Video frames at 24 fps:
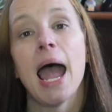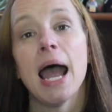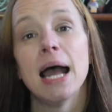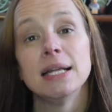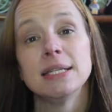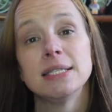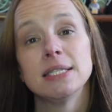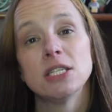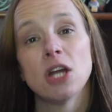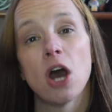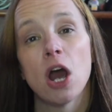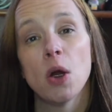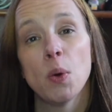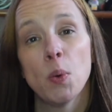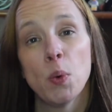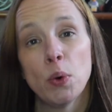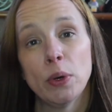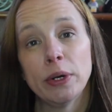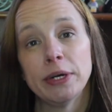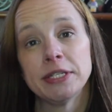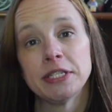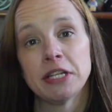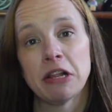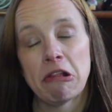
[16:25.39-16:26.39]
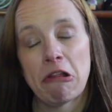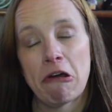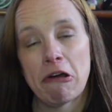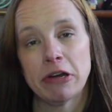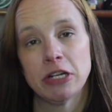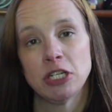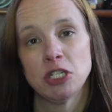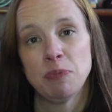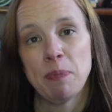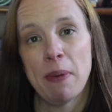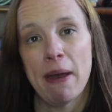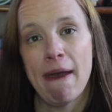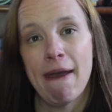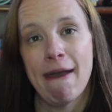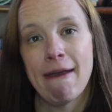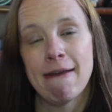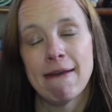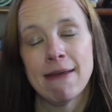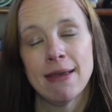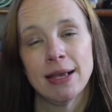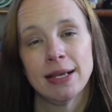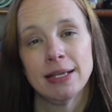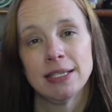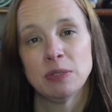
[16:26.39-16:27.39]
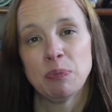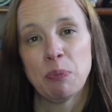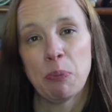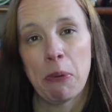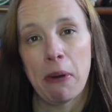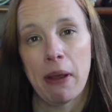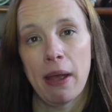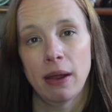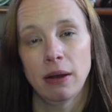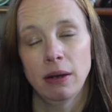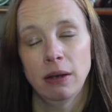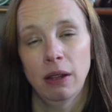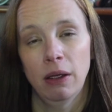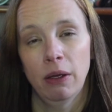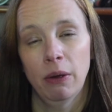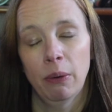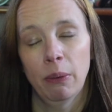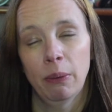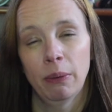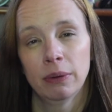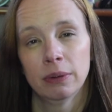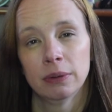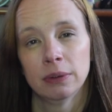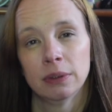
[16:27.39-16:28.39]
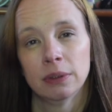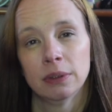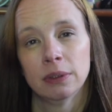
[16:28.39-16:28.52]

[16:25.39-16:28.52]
At Star Wars Launch Bay is brand new,